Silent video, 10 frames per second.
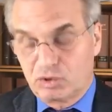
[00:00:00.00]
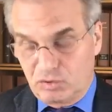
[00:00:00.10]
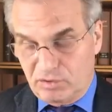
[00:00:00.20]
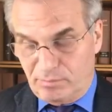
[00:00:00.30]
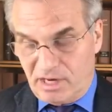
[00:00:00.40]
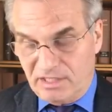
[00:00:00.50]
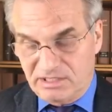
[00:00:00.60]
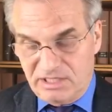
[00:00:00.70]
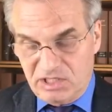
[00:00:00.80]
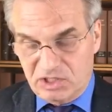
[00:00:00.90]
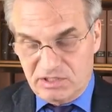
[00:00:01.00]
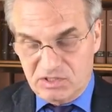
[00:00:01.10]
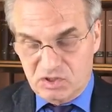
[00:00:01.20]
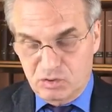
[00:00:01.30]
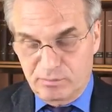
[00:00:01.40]
To the
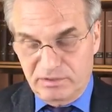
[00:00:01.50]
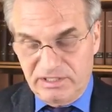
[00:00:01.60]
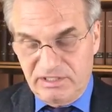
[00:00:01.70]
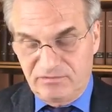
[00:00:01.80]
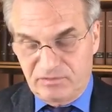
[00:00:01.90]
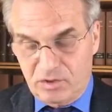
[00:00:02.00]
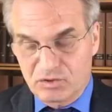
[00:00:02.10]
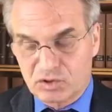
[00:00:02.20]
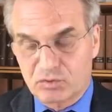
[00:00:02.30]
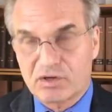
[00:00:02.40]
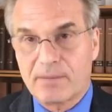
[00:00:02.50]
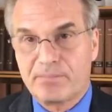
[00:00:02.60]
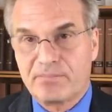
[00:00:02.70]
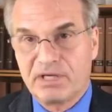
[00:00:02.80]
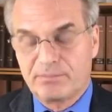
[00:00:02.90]
politicians who believed those
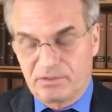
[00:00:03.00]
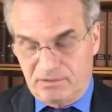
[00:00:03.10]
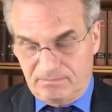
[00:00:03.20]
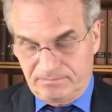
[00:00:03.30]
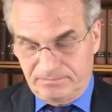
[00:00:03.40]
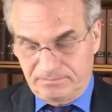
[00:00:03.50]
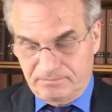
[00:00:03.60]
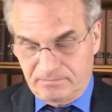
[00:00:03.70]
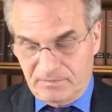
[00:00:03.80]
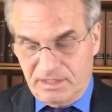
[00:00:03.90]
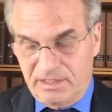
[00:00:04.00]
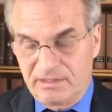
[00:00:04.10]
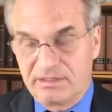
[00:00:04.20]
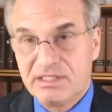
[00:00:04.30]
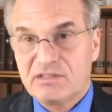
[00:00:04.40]
corrupt people,
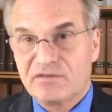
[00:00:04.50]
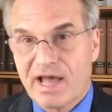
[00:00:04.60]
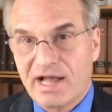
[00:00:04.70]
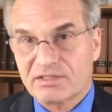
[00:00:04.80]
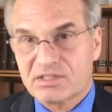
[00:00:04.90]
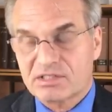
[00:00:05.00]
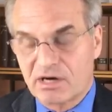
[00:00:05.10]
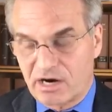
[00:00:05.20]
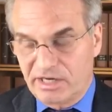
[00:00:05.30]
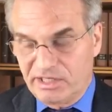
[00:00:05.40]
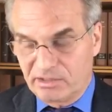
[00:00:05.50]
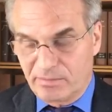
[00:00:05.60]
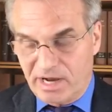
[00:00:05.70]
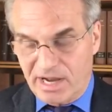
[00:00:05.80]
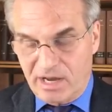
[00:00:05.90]
these facts are
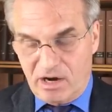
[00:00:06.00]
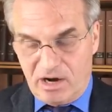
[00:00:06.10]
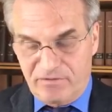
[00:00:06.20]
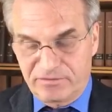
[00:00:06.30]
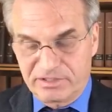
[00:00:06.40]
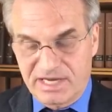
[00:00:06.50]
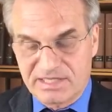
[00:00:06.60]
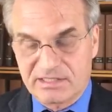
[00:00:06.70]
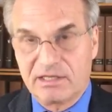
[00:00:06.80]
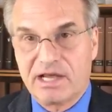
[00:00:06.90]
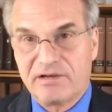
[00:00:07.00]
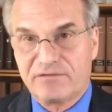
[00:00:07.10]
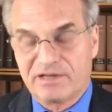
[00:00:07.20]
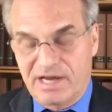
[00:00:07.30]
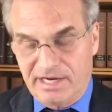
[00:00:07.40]
hereby offered as a
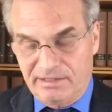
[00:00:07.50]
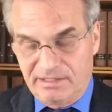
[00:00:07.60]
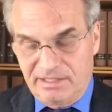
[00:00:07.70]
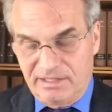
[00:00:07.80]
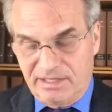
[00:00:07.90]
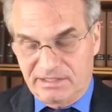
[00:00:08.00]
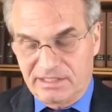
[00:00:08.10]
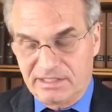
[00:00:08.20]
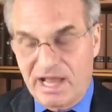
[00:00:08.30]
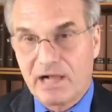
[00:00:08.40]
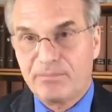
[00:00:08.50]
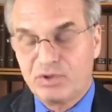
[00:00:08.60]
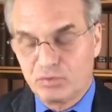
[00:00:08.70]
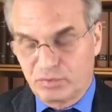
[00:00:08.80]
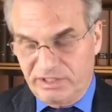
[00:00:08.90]
lifeline that can help
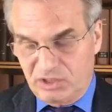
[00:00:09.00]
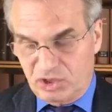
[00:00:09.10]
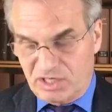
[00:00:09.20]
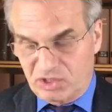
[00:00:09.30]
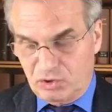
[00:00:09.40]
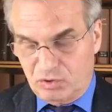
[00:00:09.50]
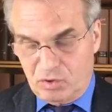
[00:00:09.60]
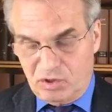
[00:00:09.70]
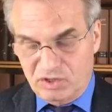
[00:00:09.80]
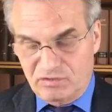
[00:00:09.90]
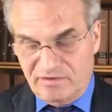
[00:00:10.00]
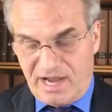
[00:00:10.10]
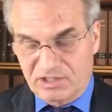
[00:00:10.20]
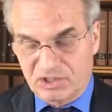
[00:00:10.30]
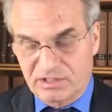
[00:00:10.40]
you readjust your course of
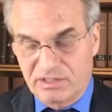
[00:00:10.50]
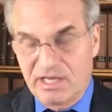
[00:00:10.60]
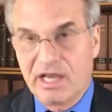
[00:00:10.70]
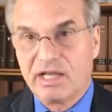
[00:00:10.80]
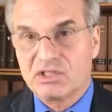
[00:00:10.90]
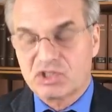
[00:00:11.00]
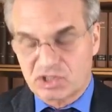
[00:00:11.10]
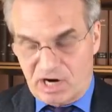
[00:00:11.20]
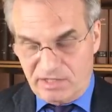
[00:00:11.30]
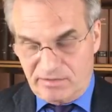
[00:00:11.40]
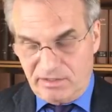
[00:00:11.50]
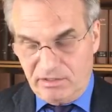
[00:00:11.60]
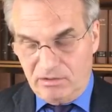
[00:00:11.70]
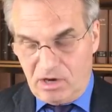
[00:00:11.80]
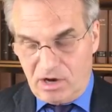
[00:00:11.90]
action and start the
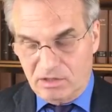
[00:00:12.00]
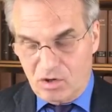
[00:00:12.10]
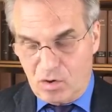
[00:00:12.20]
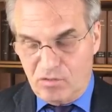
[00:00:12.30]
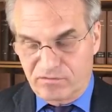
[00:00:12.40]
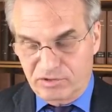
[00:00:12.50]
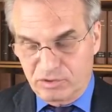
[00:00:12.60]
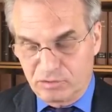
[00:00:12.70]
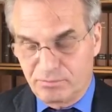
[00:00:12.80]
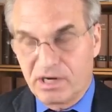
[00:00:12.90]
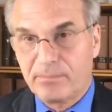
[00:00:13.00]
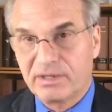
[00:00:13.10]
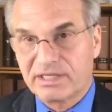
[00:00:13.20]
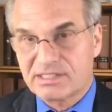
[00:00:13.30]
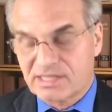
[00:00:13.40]
long overdue
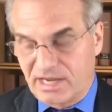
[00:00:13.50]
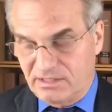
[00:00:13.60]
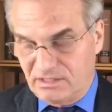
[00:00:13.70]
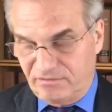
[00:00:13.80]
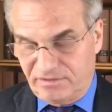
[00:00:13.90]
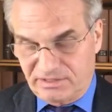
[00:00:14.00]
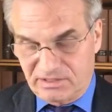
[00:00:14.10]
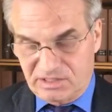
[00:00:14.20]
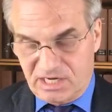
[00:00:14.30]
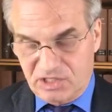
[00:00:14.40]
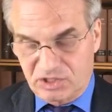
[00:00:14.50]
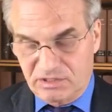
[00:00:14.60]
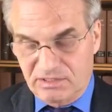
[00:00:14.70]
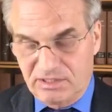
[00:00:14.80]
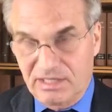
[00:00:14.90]
public scientific
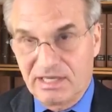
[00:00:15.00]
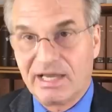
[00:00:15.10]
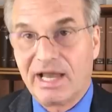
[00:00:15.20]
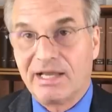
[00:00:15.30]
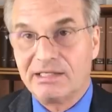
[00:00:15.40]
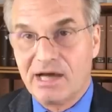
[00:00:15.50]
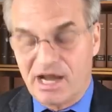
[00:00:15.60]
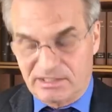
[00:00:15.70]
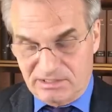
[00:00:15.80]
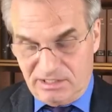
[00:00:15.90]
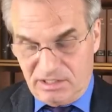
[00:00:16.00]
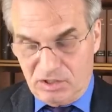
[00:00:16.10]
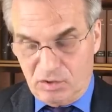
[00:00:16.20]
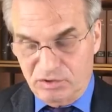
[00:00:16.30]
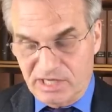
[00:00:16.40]
discussion and not
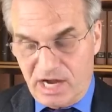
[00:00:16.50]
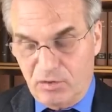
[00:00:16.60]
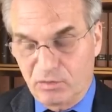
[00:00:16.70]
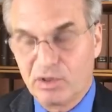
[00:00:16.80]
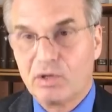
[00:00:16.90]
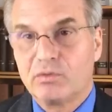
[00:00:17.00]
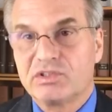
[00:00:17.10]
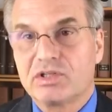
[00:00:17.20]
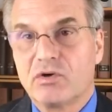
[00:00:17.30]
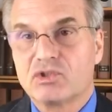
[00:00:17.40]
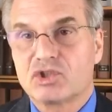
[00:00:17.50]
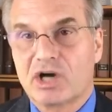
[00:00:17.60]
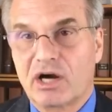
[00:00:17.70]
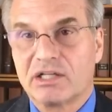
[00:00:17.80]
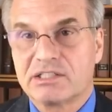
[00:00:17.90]
go down with those
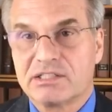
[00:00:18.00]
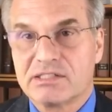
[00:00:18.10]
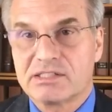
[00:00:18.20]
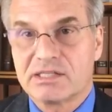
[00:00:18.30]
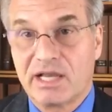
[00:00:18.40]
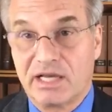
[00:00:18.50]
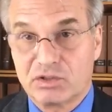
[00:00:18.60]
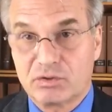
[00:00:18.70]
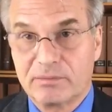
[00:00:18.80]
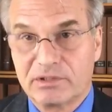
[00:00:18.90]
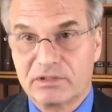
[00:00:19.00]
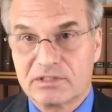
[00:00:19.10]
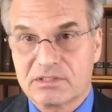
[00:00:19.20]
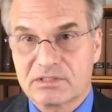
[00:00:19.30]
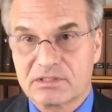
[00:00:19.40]
charlatans and
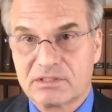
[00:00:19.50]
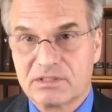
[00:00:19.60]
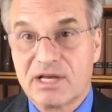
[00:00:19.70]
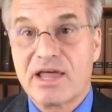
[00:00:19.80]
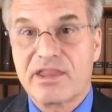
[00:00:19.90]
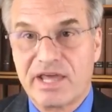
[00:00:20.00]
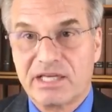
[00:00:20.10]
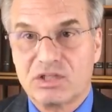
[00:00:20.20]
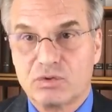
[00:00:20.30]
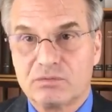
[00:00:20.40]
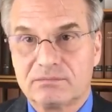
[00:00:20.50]
criminals. Thank you.